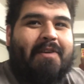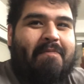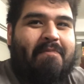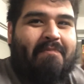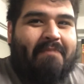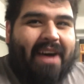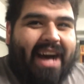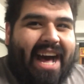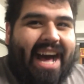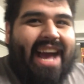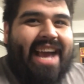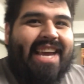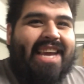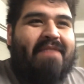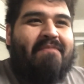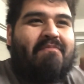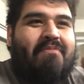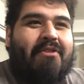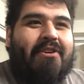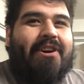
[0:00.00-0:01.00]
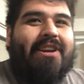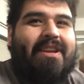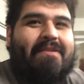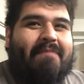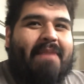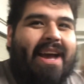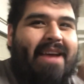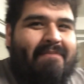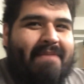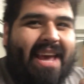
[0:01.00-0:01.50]
buy and put in
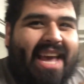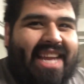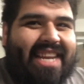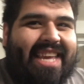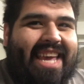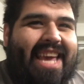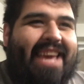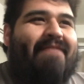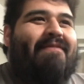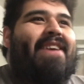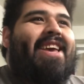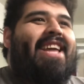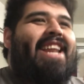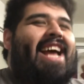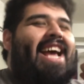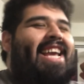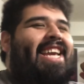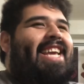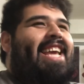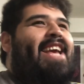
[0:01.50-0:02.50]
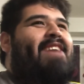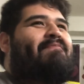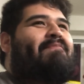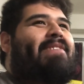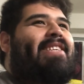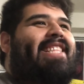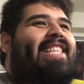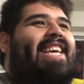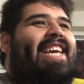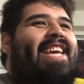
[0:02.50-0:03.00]
my man cave. And I can't
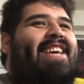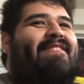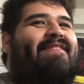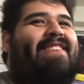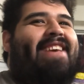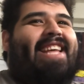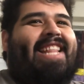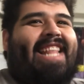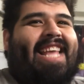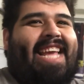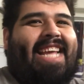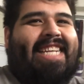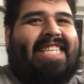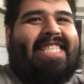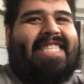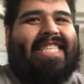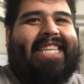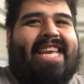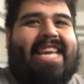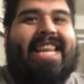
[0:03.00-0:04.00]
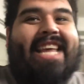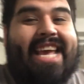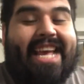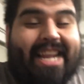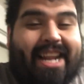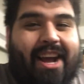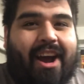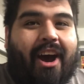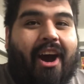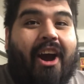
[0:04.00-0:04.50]
believe it. They did
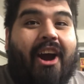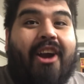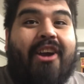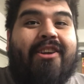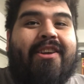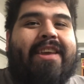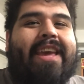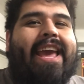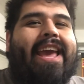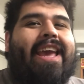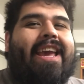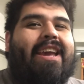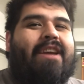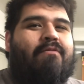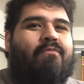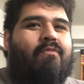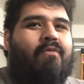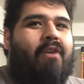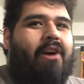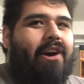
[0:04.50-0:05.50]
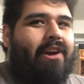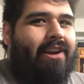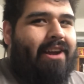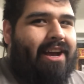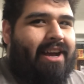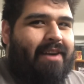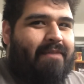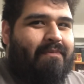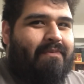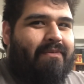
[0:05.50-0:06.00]
it.
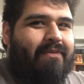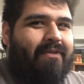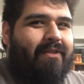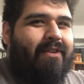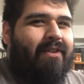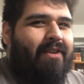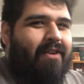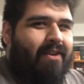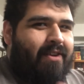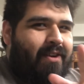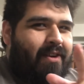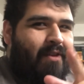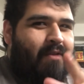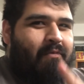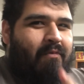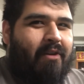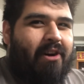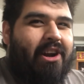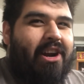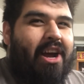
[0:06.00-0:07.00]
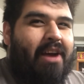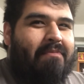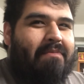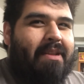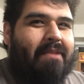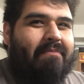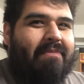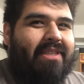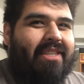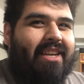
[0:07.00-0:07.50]
Arcade1Up, one up
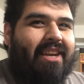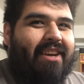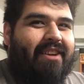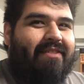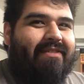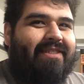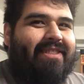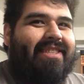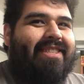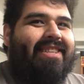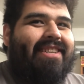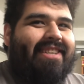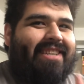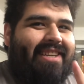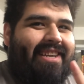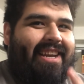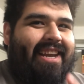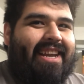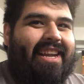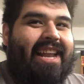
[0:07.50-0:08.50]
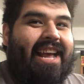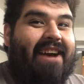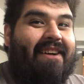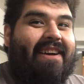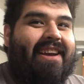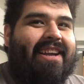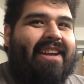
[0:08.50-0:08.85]
themselves. And now I